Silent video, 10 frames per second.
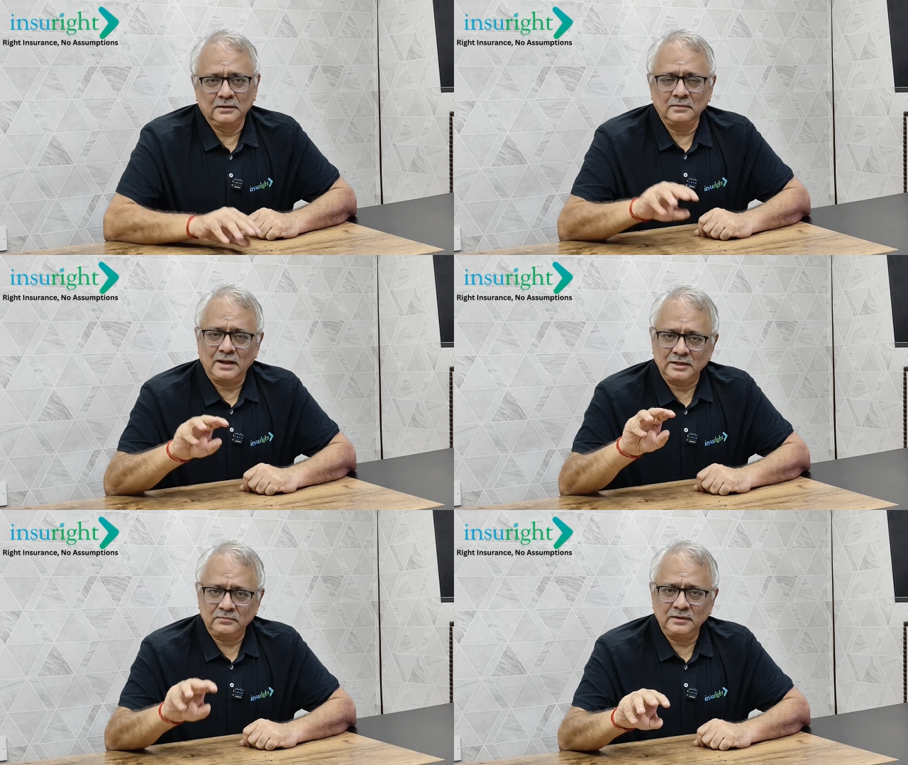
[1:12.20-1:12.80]

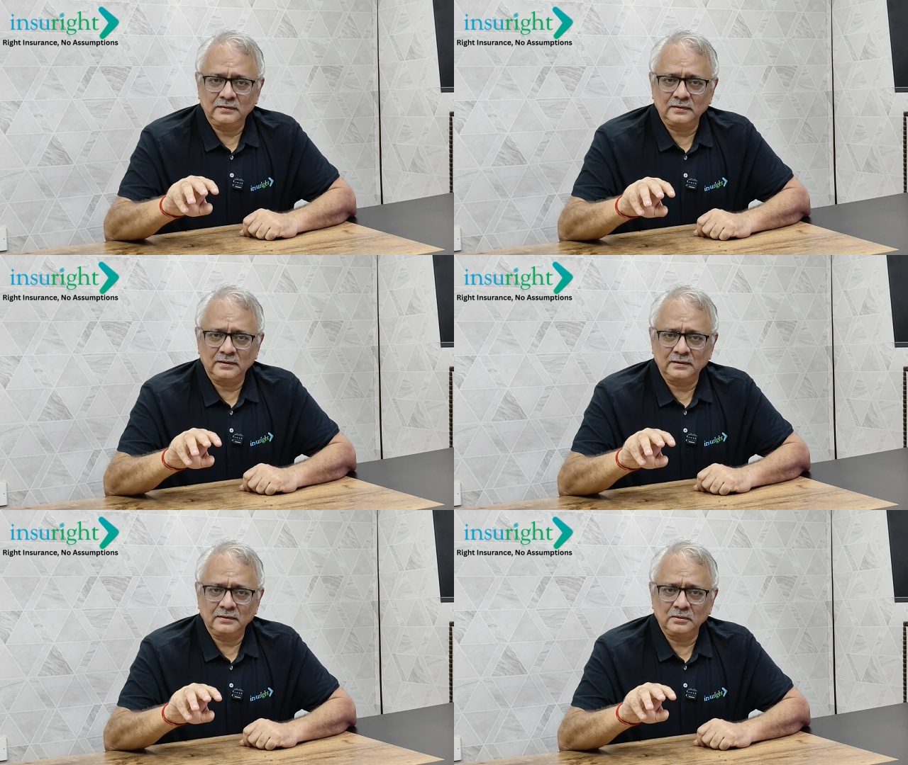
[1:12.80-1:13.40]
Now, as we
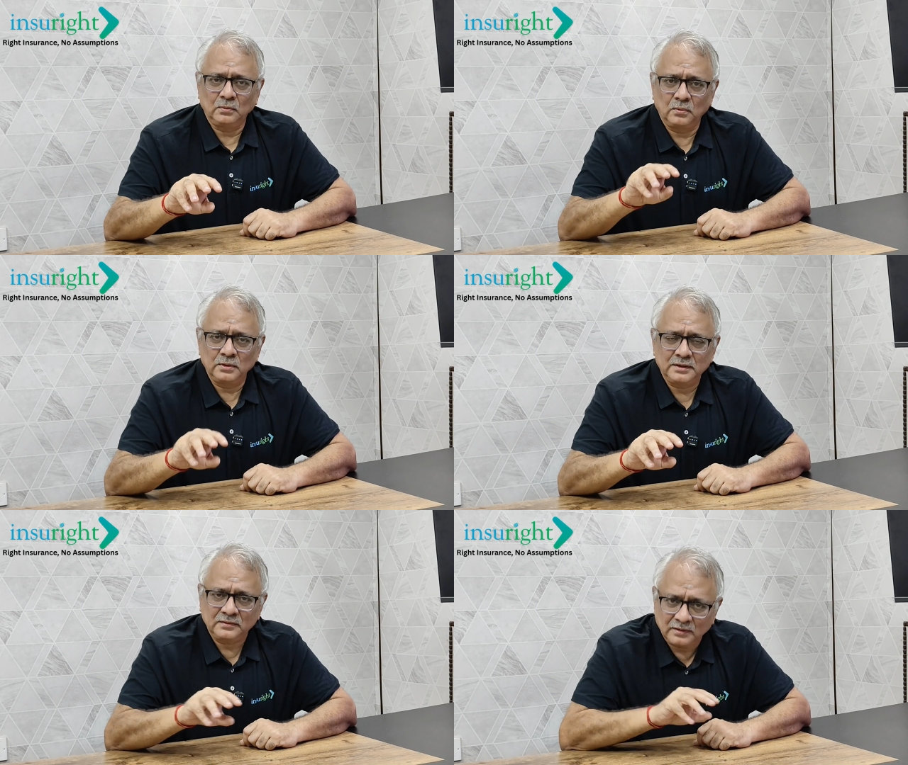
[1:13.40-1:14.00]
said,
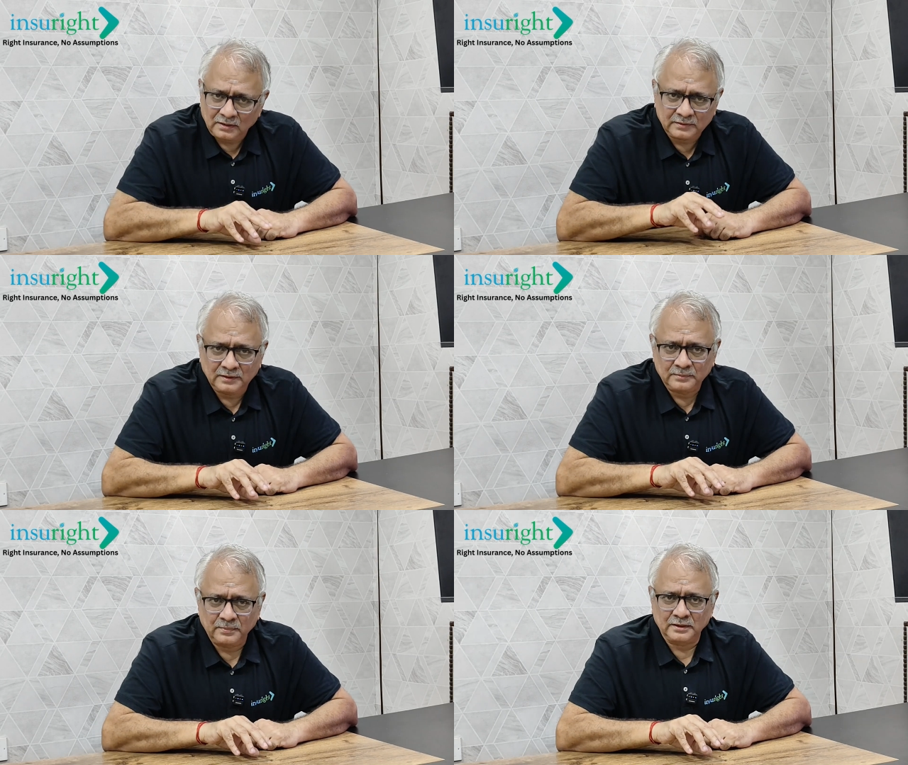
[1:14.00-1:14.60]
owner is not a
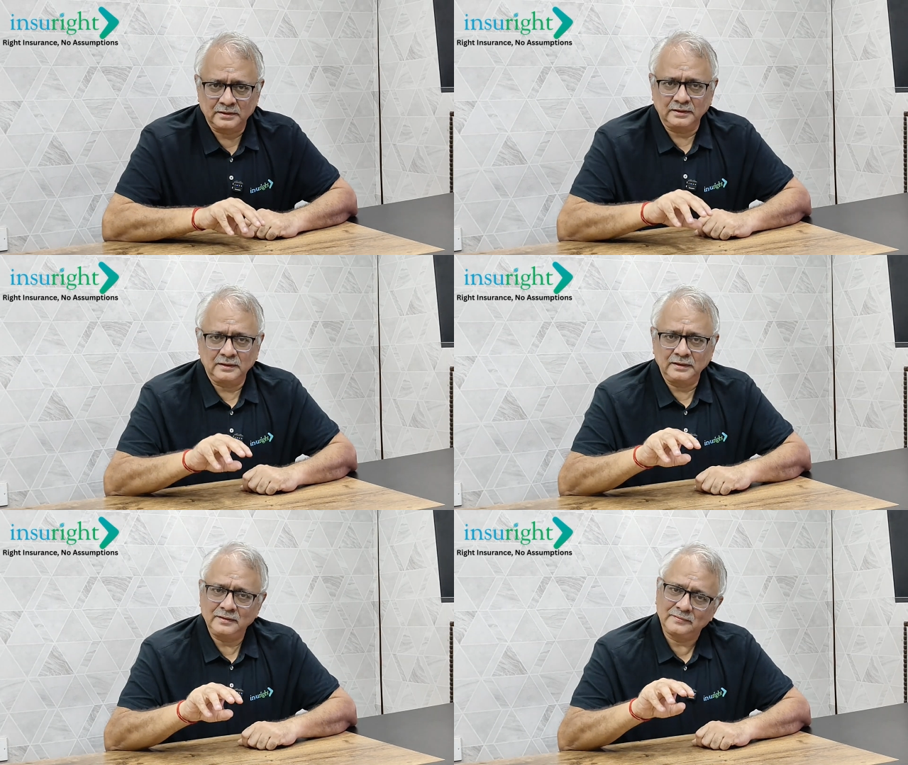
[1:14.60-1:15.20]
third party,
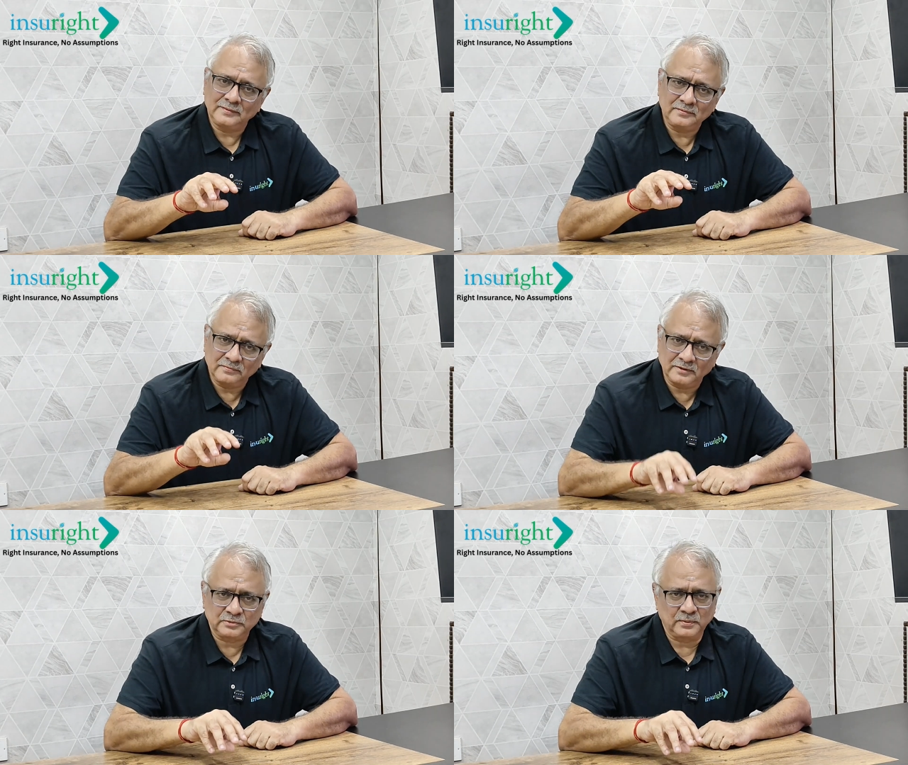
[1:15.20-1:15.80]
he is a
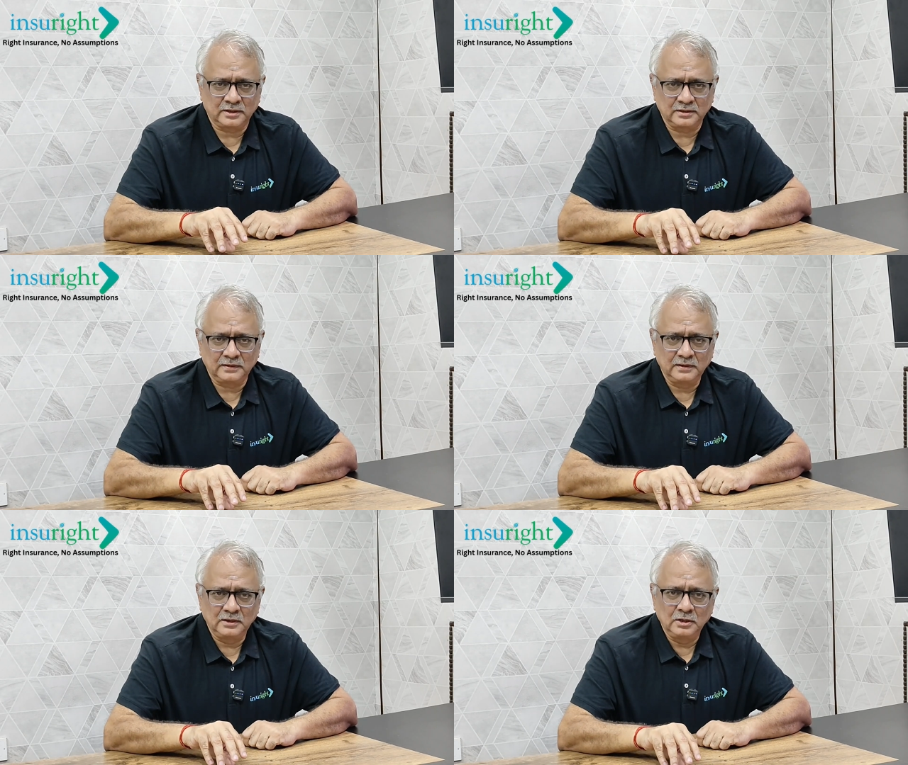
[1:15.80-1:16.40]
first party.